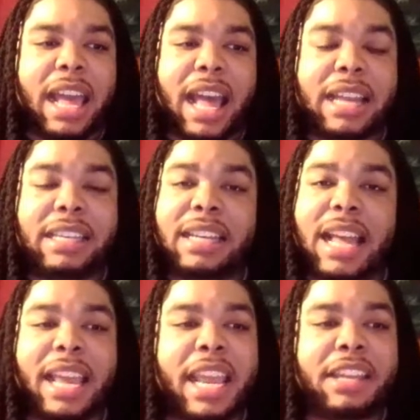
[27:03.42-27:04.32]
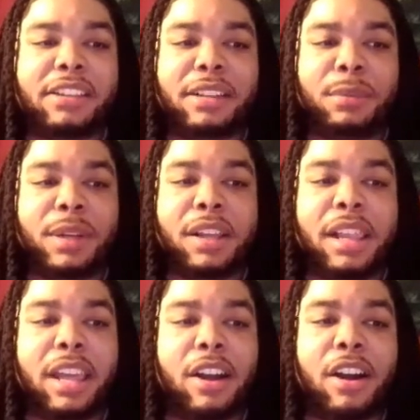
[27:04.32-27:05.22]
I did not handle it
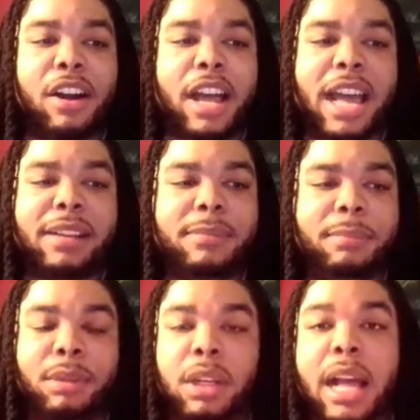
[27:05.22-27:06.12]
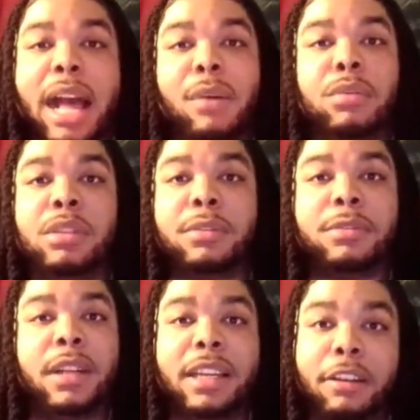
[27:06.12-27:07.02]
well at all. I was a
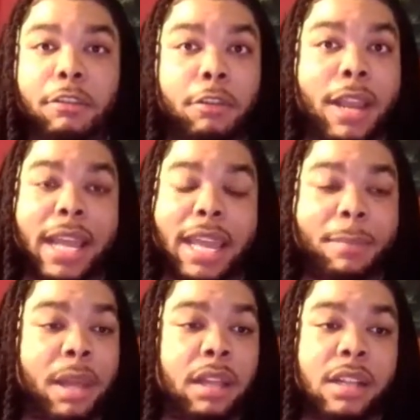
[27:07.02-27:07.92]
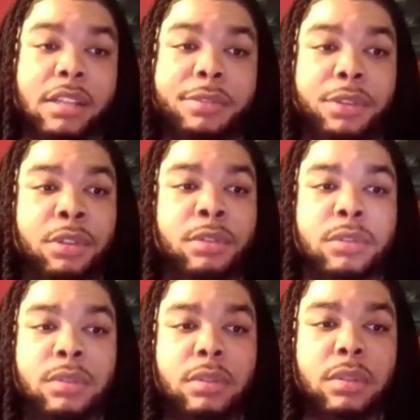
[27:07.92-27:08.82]
fucking wreck at my aunt's
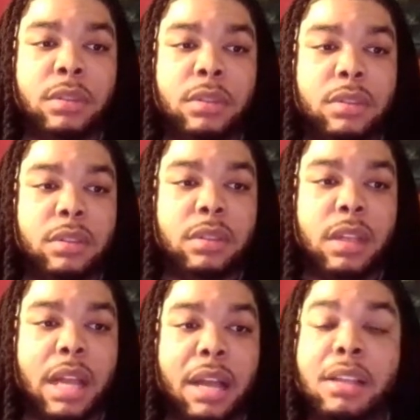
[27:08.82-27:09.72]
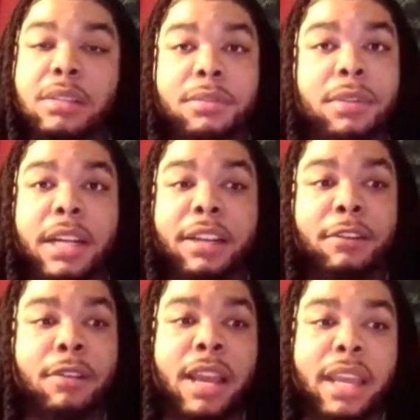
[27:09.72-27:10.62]
funeral. I was a
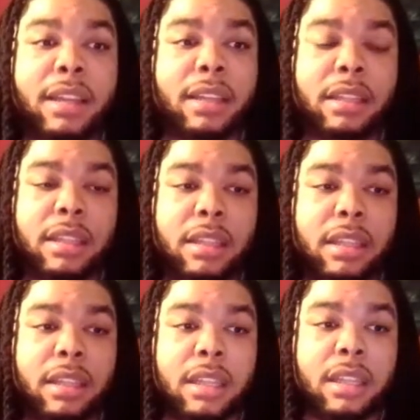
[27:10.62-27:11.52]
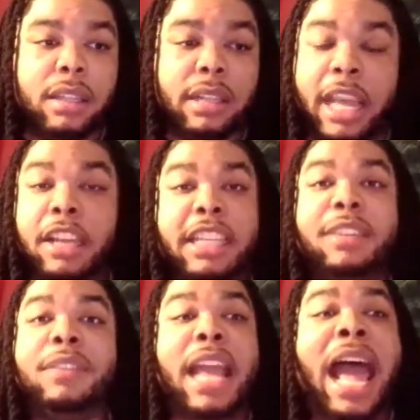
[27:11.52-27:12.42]
fucking wreck. Hell,
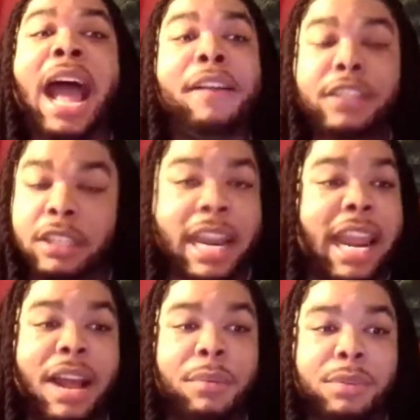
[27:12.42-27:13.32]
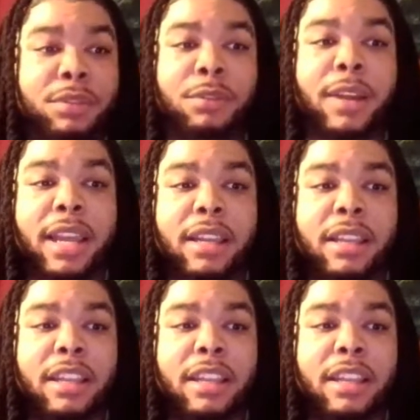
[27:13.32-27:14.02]
even after that, I was a wreck.